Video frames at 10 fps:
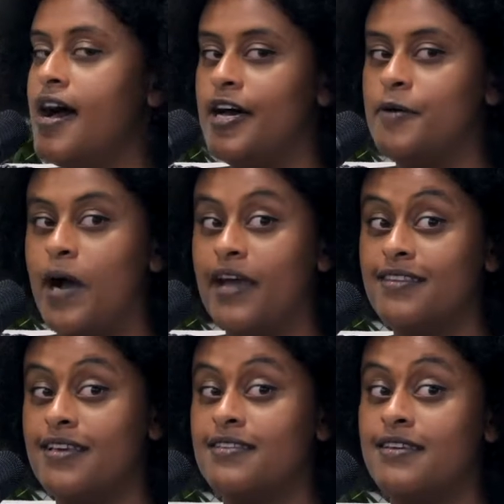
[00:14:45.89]
I
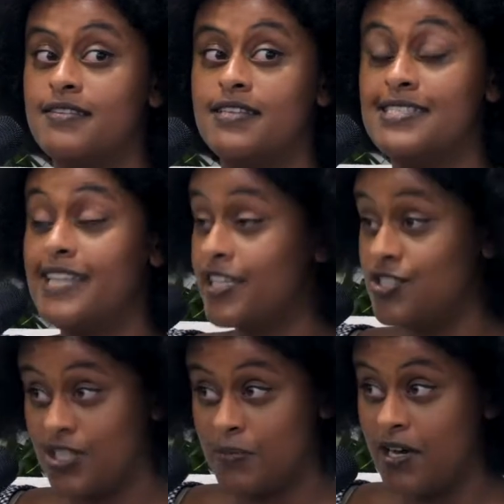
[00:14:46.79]
think that the
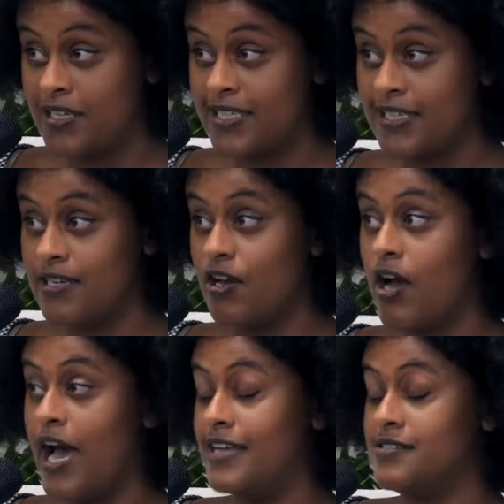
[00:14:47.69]
secondary market
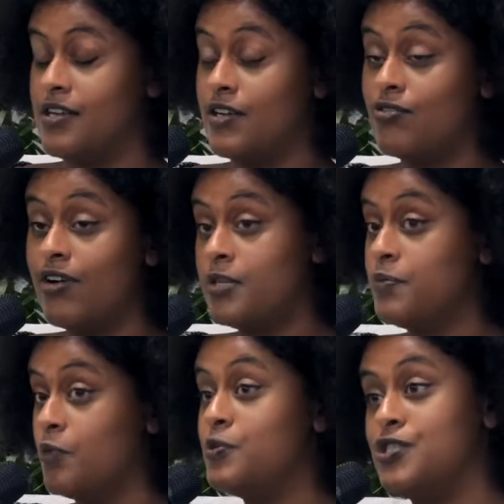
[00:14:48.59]
has
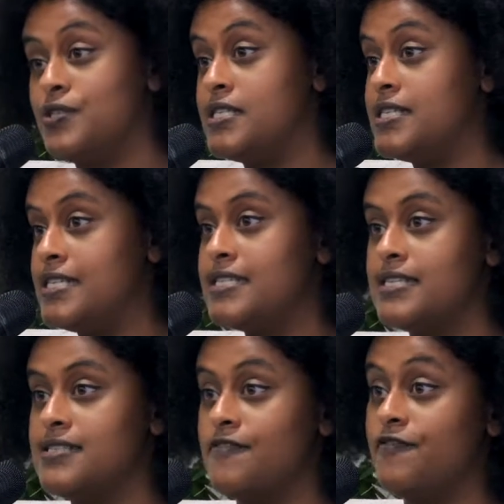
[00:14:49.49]
incredible opportunities.
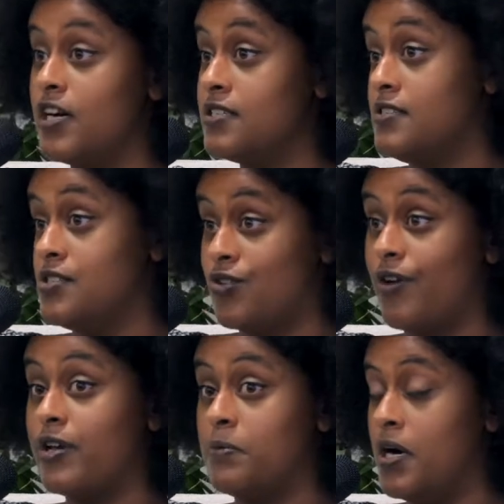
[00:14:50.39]
It's the fastest
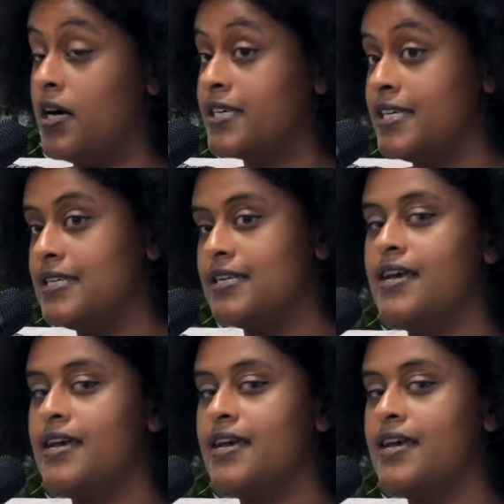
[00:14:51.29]
growing market.